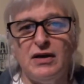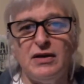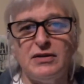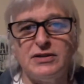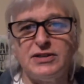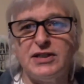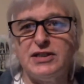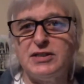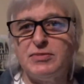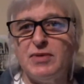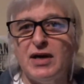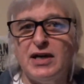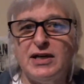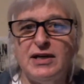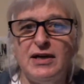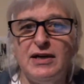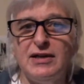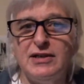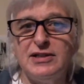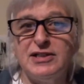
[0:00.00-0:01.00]
since
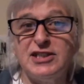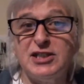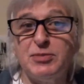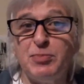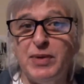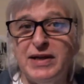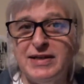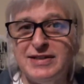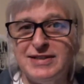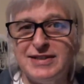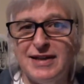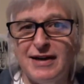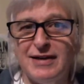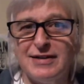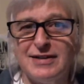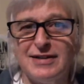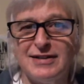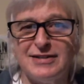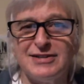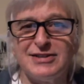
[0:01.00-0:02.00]
my spin
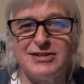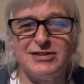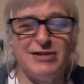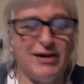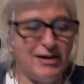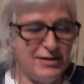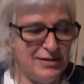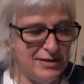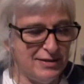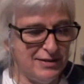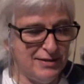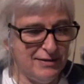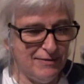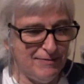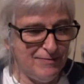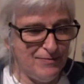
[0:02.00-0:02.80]
cycle has started